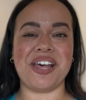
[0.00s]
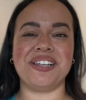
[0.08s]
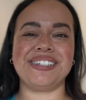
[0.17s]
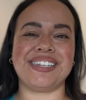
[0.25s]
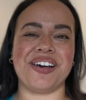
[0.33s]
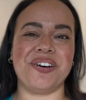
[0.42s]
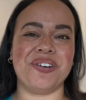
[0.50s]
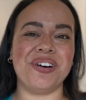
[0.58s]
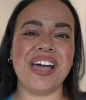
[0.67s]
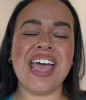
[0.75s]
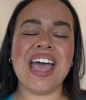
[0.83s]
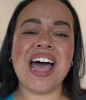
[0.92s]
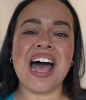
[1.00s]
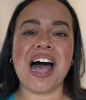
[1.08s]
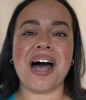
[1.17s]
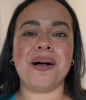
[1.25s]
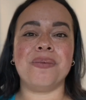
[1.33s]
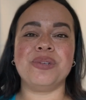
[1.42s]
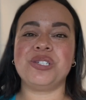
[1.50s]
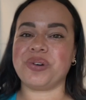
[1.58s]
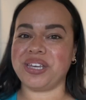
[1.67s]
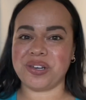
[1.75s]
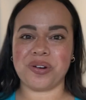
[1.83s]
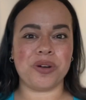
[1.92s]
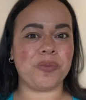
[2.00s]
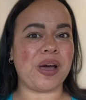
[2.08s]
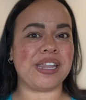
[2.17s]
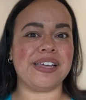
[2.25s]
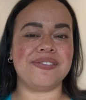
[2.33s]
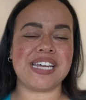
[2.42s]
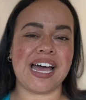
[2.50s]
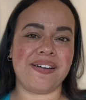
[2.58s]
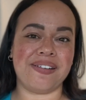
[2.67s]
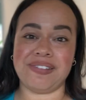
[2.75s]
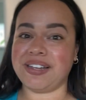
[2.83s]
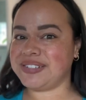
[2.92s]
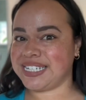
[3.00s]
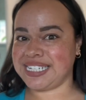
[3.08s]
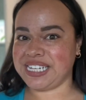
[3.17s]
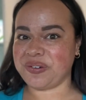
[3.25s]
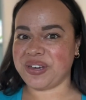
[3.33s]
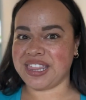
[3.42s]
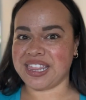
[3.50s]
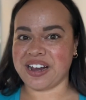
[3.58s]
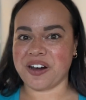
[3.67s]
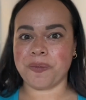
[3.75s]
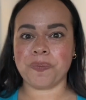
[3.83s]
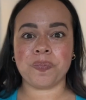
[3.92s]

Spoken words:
So join the group. I'd love to see you in there.